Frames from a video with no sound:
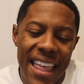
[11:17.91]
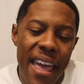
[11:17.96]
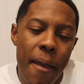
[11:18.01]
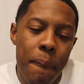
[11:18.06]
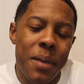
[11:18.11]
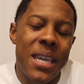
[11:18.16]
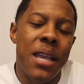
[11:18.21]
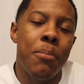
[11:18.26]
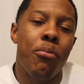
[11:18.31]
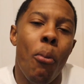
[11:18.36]

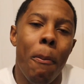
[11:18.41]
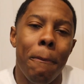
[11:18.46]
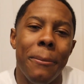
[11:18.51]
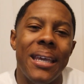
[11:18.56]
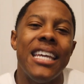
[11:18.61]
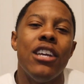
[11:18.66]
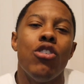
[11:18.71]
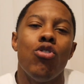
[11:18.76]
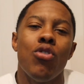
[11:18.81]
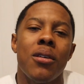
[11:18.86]
Let people
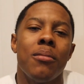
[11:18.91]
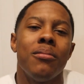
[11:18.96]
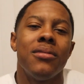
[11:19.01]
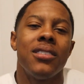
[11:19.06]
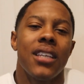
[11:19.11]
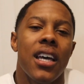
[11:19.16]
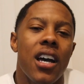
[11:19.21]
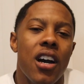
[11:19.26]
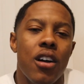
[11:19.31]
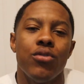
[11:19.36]
be who
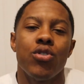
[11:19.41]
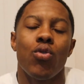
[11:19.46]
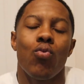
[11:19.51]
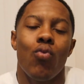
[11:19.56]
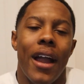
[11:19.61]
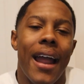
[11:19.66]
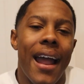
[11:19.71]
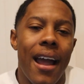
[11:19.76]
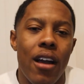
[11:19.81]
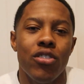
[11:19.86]
themselves
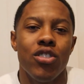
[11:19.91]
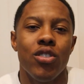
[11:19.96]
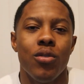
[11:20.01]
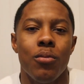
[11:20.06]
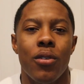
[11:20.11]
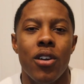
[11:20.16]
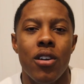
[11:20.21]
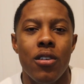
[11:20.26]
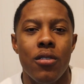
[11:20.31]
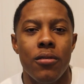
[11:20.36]
around you,
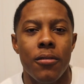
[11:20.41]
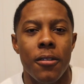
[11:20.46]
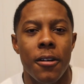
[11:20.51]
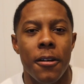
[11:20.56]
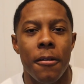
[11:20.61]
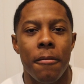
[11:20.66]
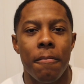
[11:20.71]
bro.